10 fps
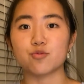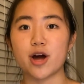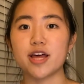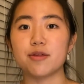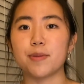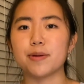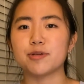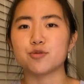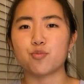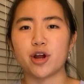why the
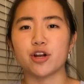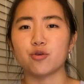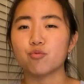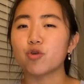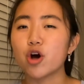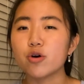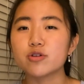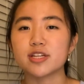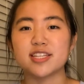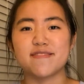baby's brain
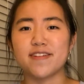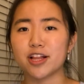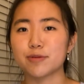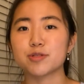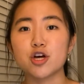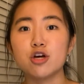grows and develops